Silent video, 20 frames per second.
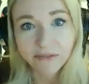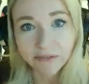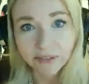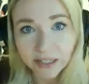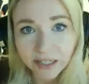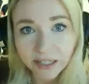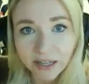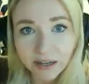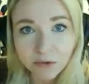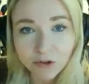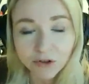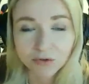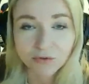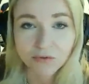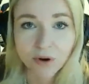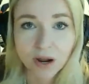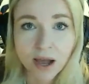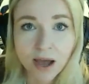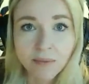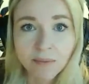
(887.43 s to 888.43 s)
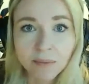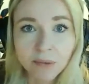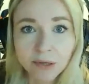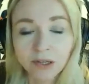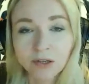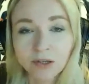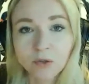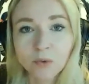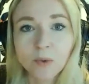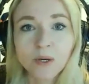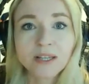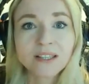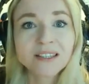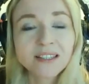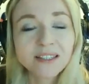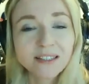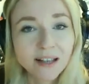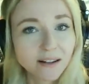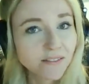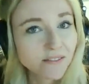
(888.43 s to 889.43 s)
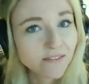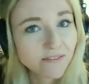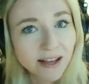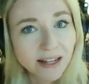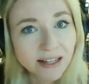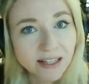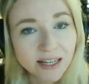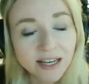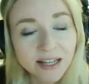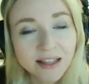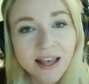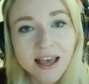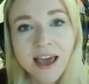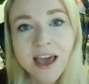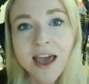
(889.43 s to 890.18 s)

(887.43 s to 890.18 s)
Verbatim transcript: freedom to run because we are self-funded